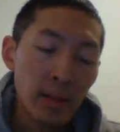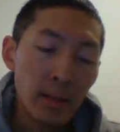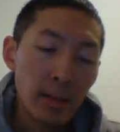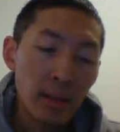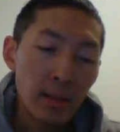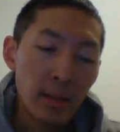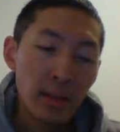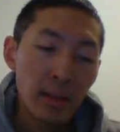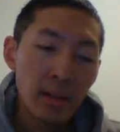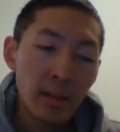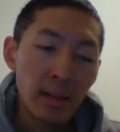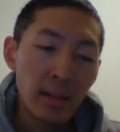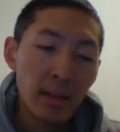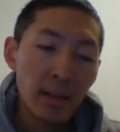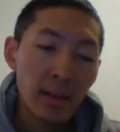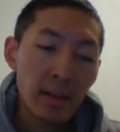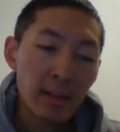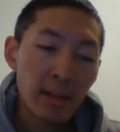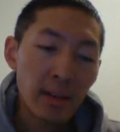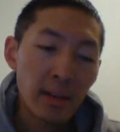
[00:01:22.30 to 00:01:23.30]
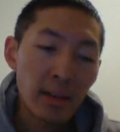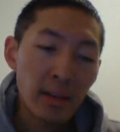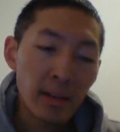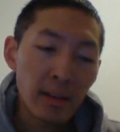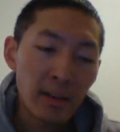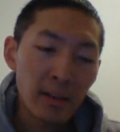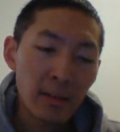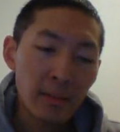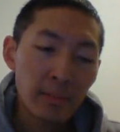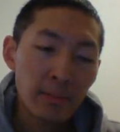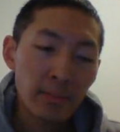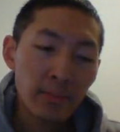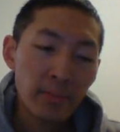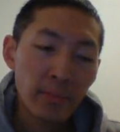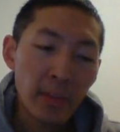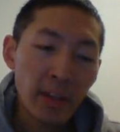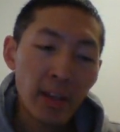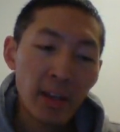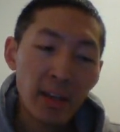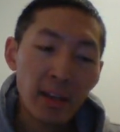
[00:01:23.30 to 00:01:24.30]
and yeah,
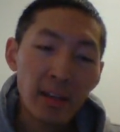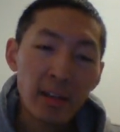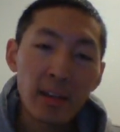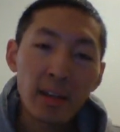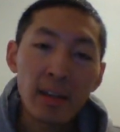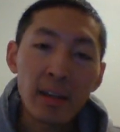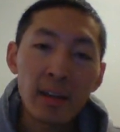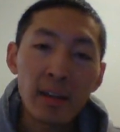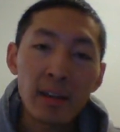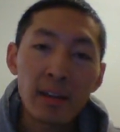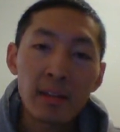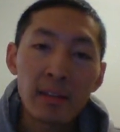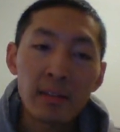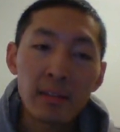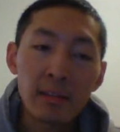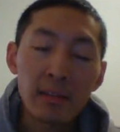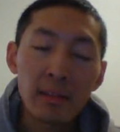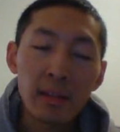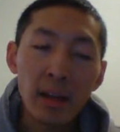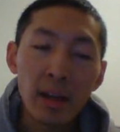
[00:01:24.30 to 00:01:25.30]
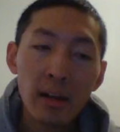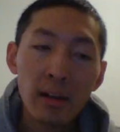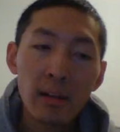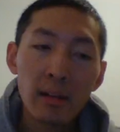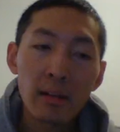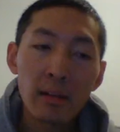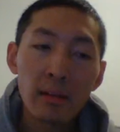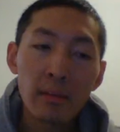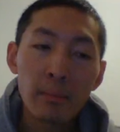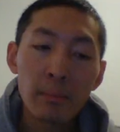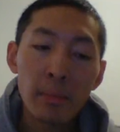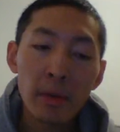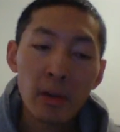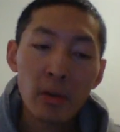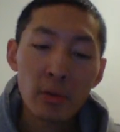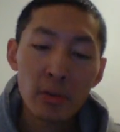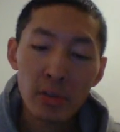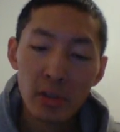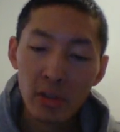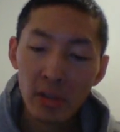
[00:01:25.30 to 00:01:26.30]
and because the class
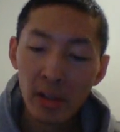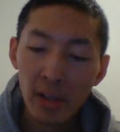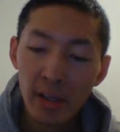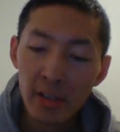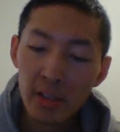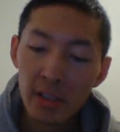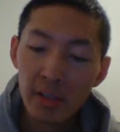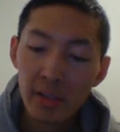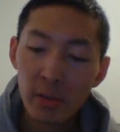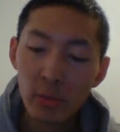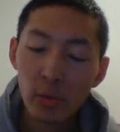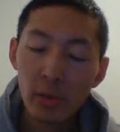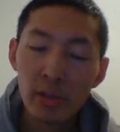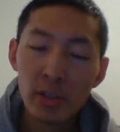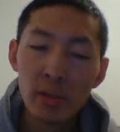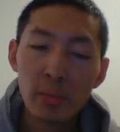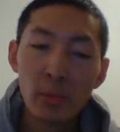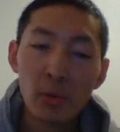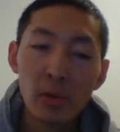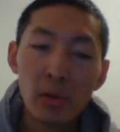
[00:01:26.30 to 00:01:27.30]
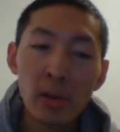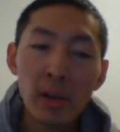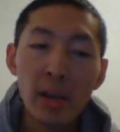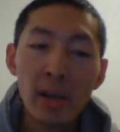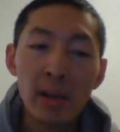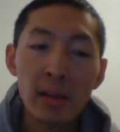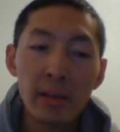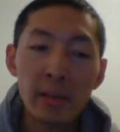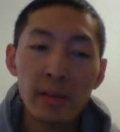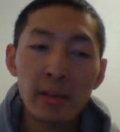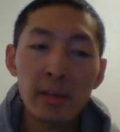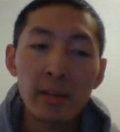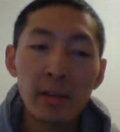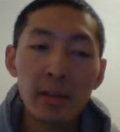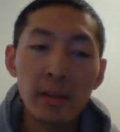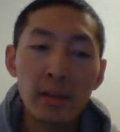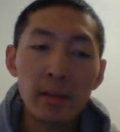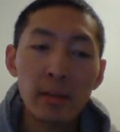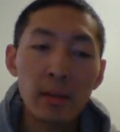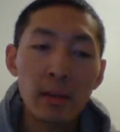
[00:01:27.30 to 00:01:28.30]
size are really small, and
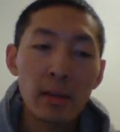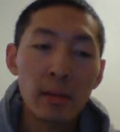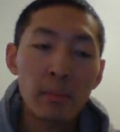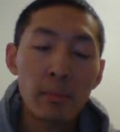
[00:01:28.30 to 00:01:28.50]
by